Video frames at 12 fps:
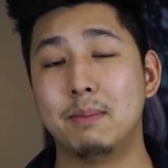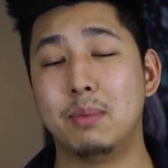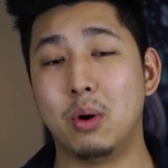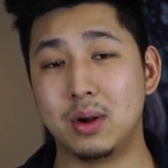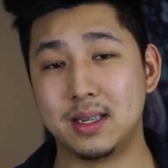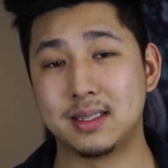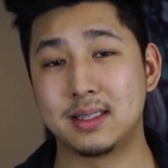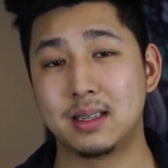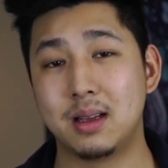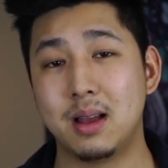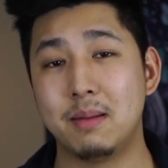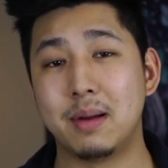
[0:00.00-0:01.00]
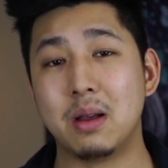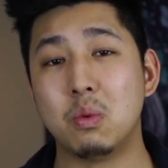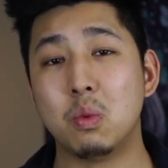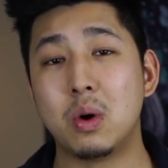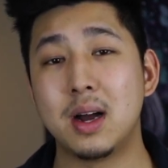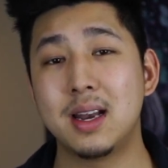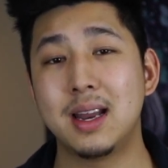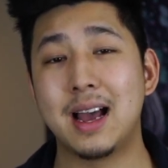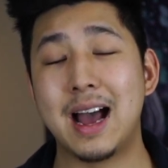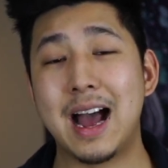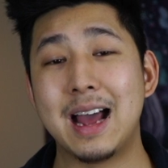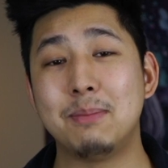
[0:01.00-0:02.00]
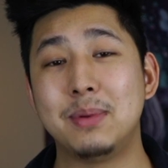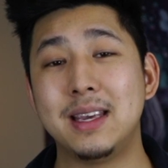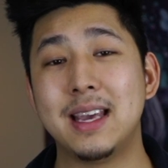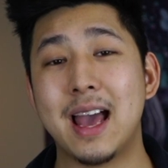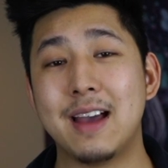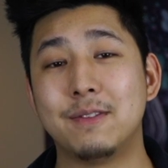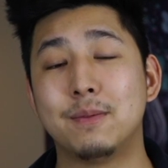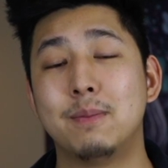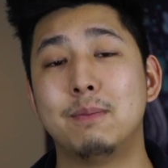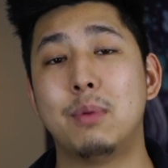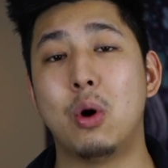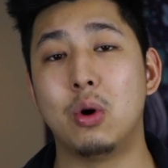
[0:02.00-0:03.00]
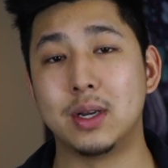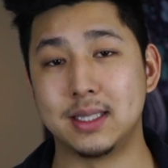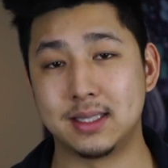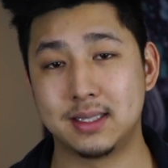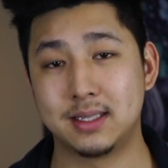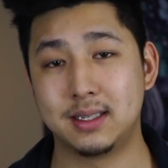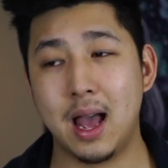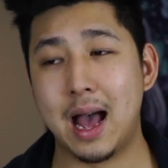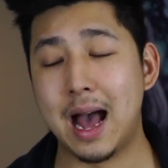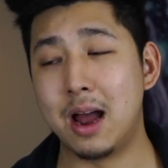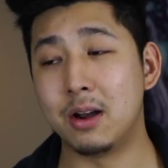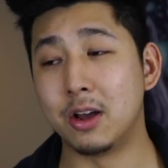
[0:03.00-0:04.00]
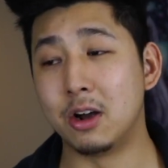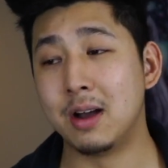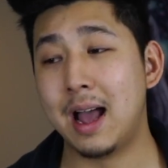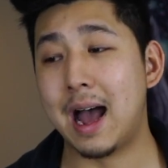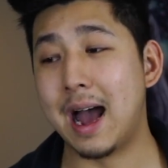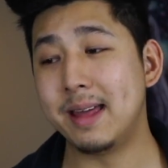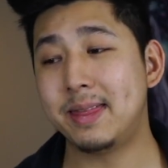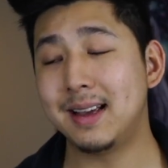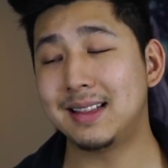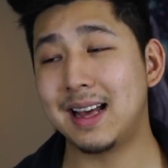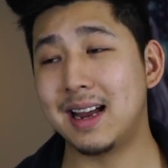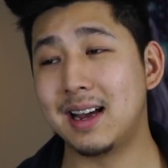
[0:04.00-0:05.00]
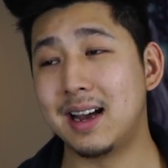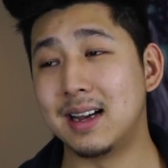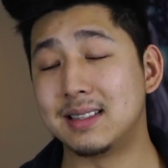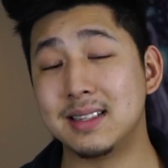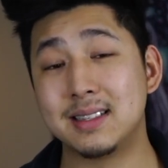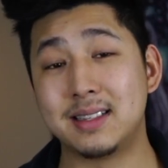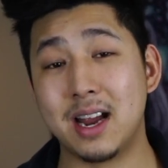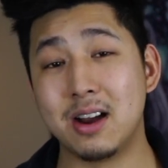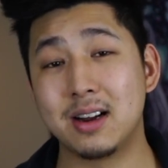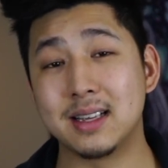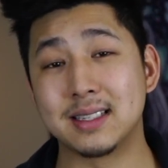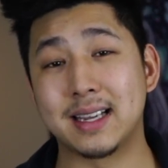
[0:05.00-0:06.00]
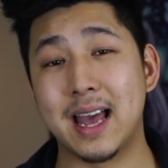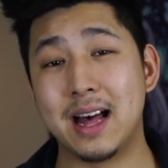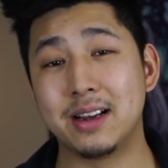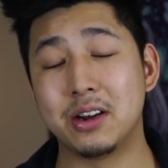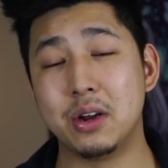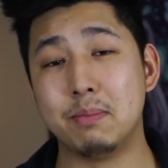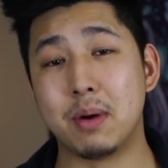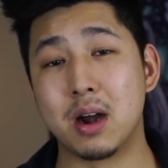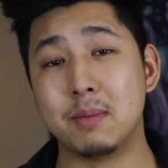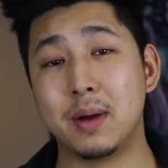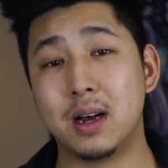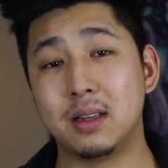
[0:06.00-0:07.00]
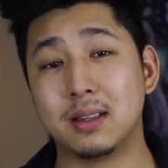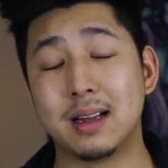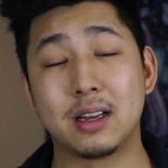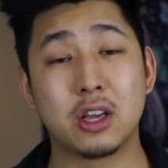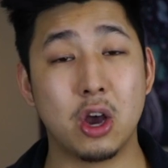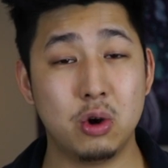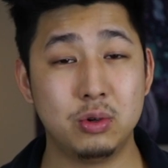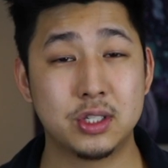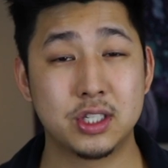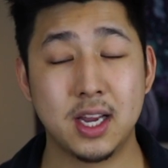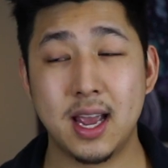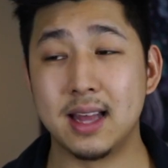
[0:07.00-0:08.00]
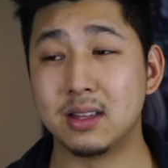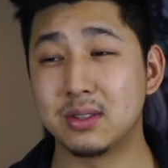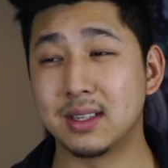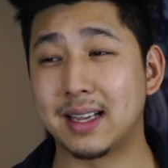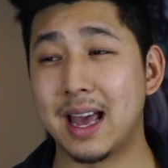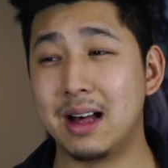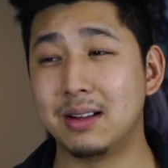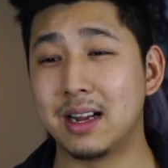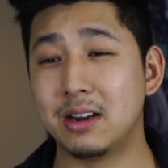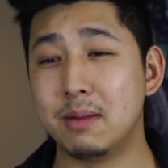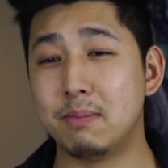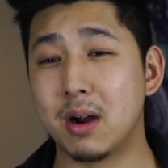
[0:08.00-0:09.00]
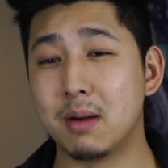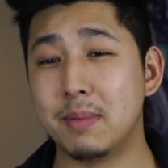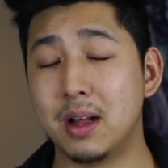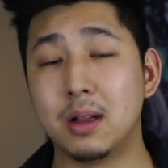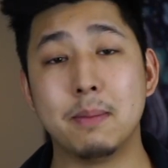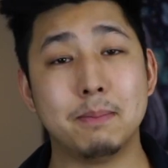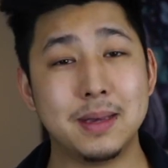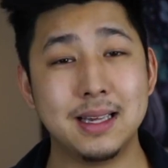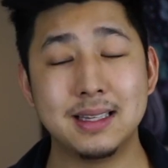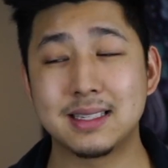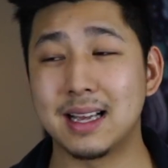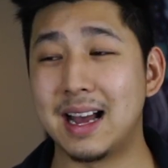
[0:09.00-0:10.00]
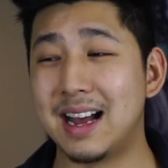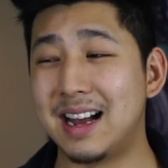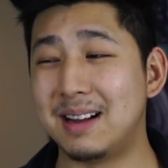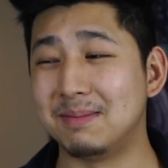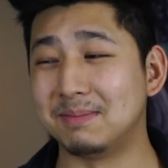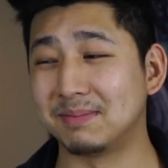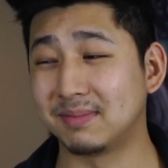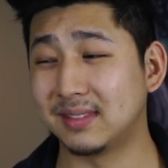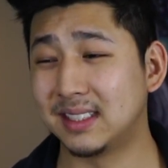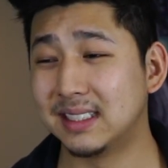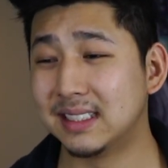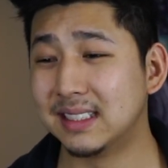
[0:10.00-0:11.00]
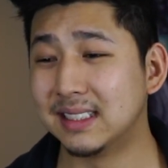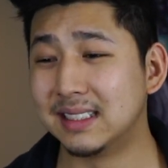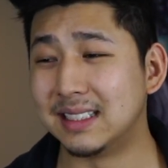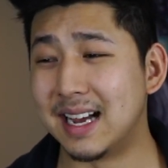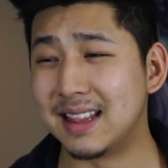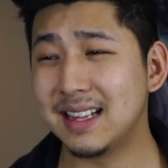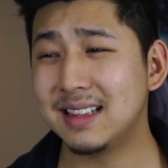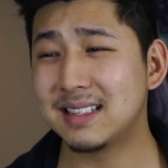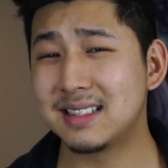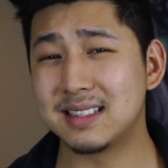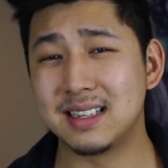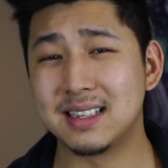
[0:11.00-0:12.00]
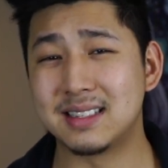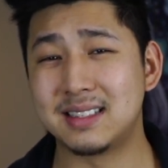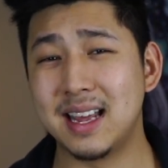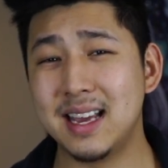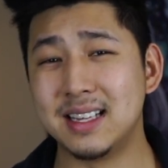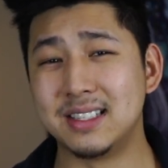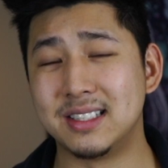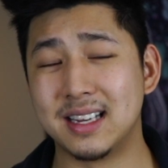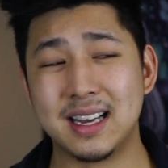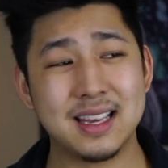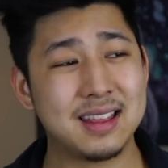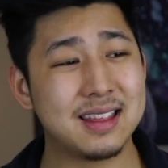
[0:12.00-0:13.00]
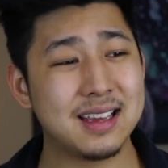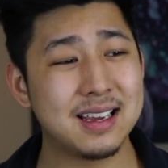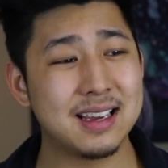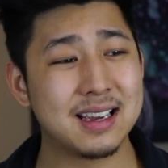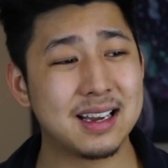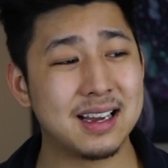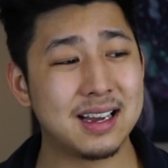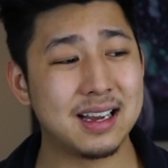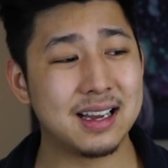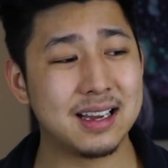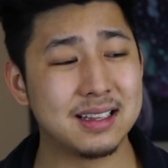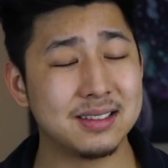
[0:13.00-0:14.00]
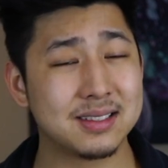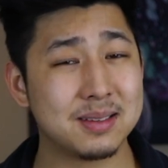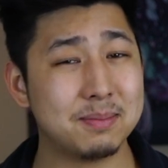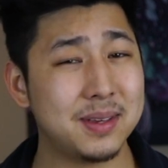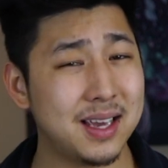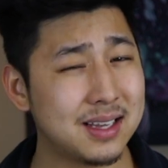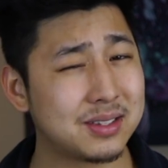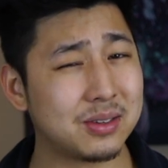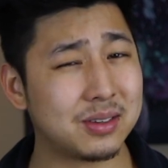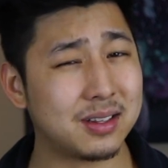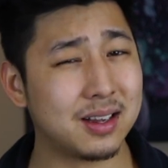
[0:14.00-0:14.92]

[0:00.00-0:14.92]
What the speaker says: point, by one IPF point. I don't know. I think that since Derek is a Calgary Barbell coach and this is a Calgary Barbell meet, I think this is staged. I think there's some BS going